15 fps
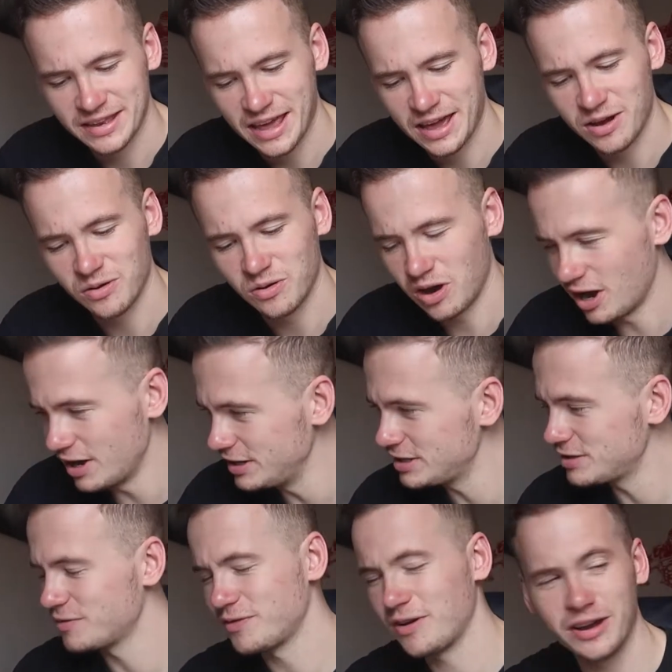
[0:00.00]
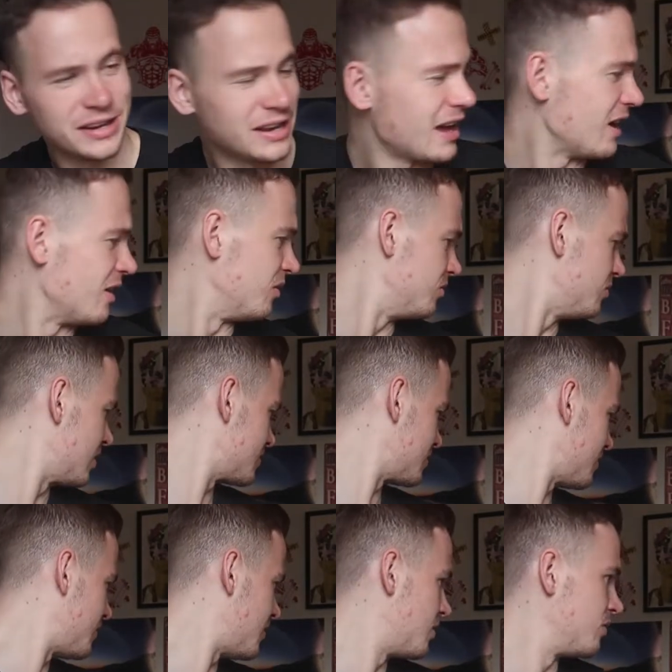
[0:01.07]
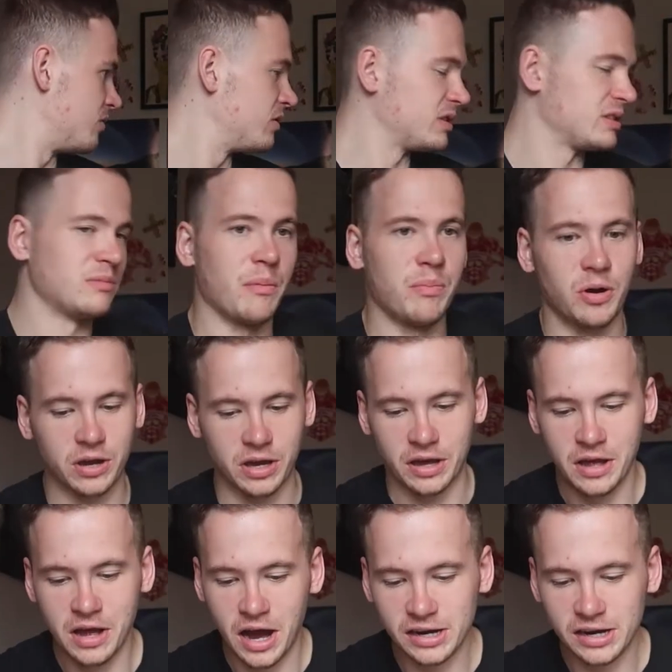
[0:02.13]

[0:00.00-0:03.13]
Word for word: Now, I need to find out, where's my phone? It's in my pocket.